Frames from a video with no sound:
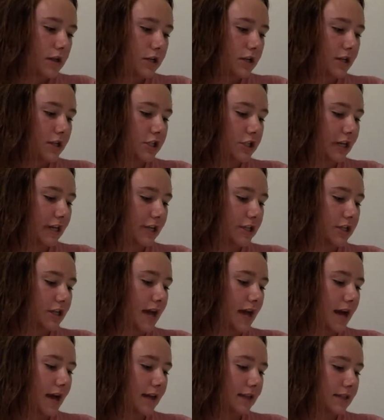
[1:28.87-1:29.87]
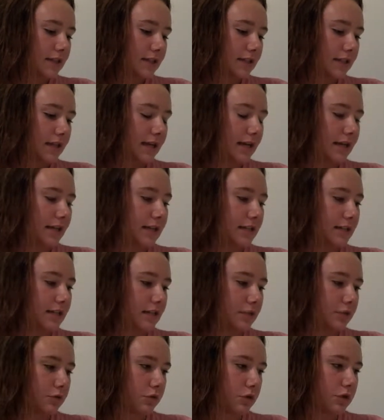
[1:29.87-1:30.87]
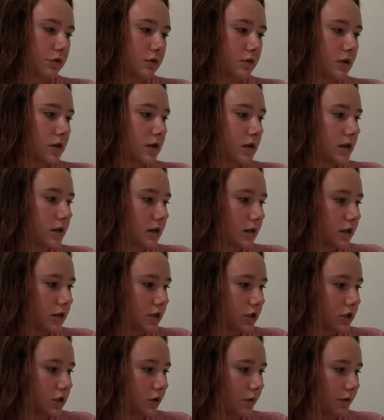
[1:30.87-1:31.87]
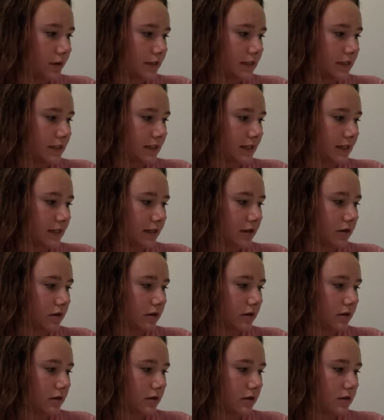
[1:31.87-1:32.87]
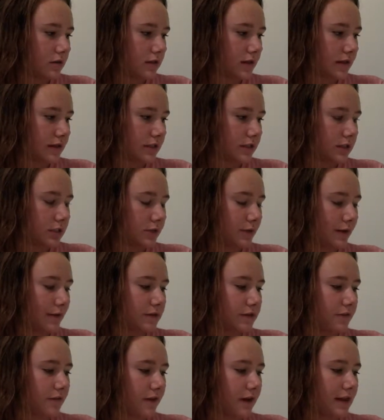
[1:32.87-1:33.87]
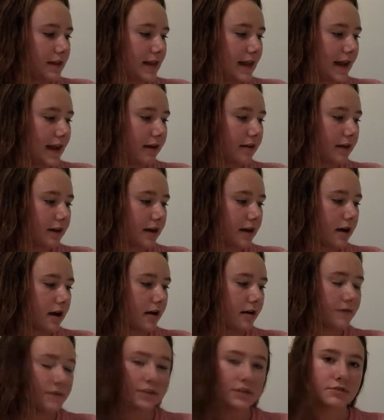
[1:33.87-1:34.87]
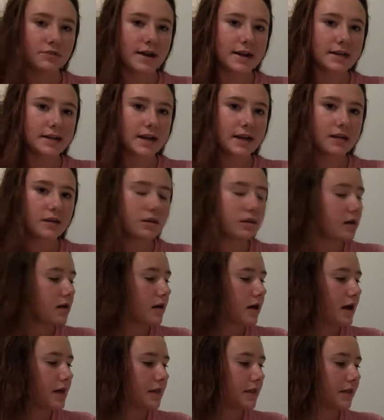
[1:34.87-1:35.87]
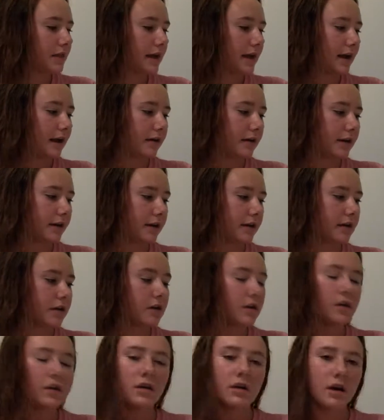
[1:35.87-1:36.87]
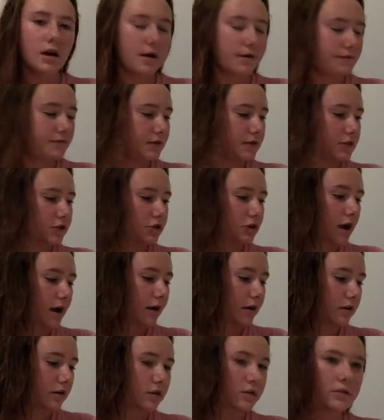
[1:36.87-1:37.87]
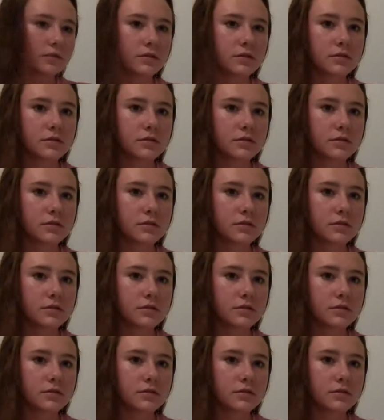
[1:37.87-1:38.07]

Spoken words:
And change in x is equal to what we can see here, this. You have to find the area of this rectangle and then the area of this triangle.